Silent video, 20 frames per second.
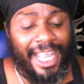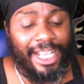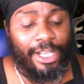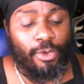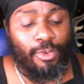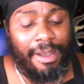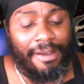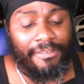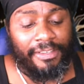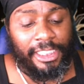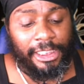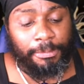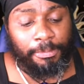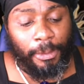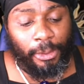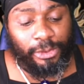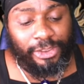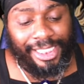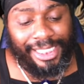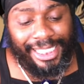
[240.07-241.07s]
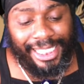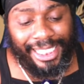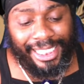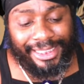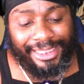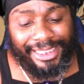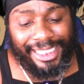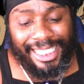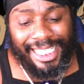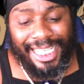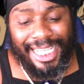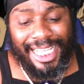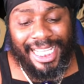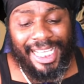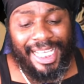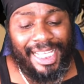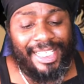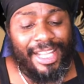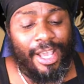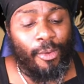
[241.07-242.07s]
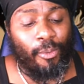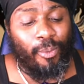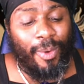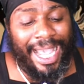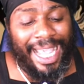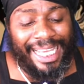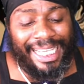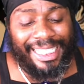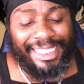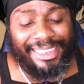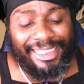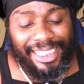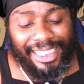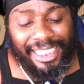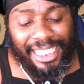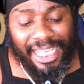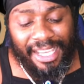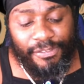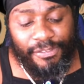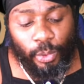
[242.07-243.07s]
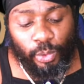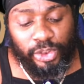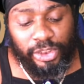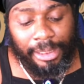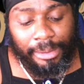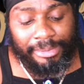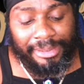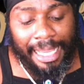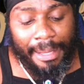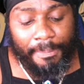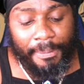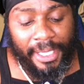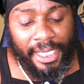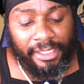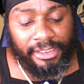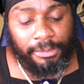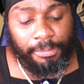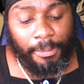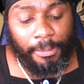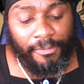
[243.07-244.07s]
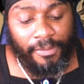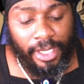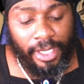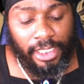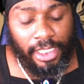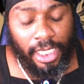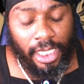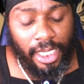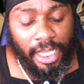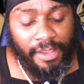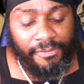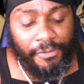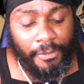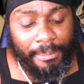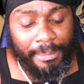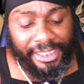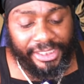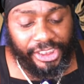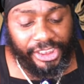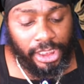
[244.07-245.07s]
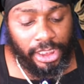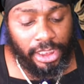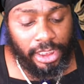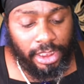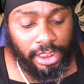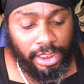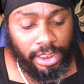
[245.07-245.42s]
like whoever this person is, they're waiting to give you some type of information.